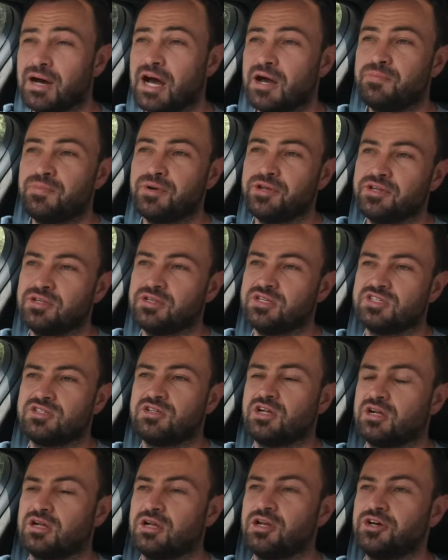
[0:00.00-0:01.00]
in my opinion, is
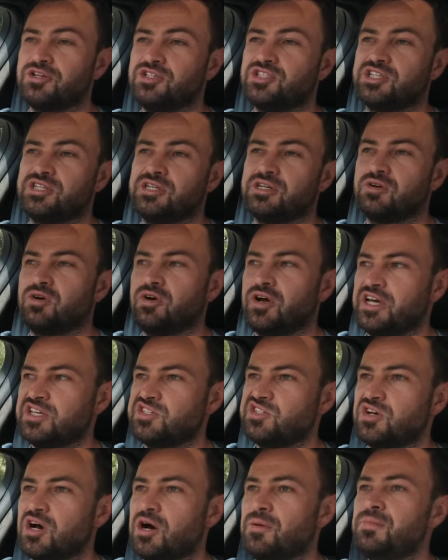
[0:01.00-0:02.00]
not load shedding or
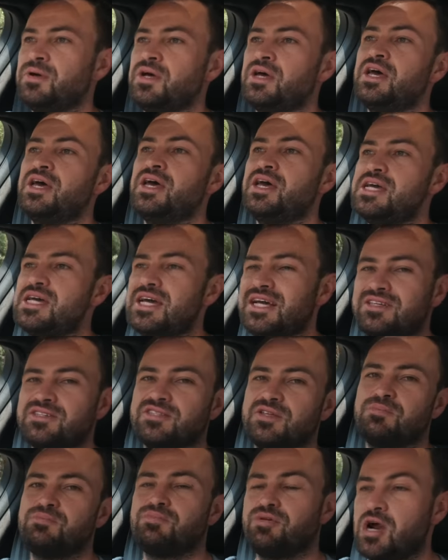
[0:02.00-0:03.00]
Eskom.
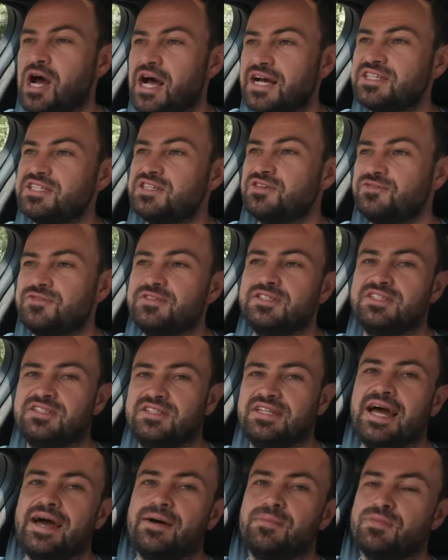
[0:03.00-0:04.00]
It's the price of these
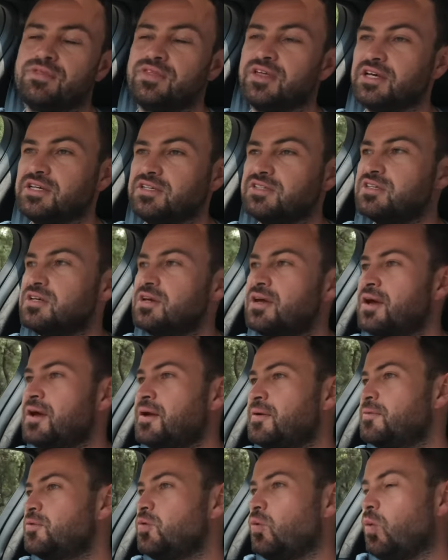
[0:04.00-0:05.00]
damn things.
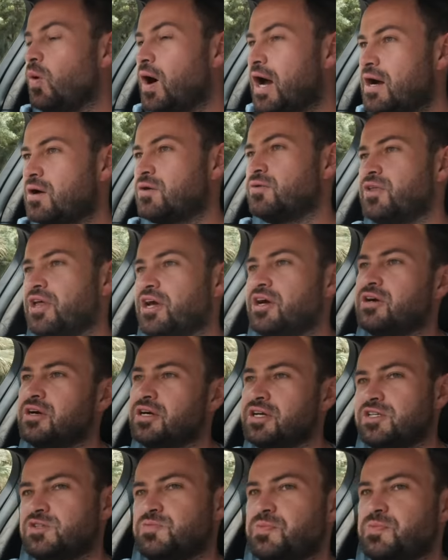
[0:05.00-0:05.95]
Wow, they are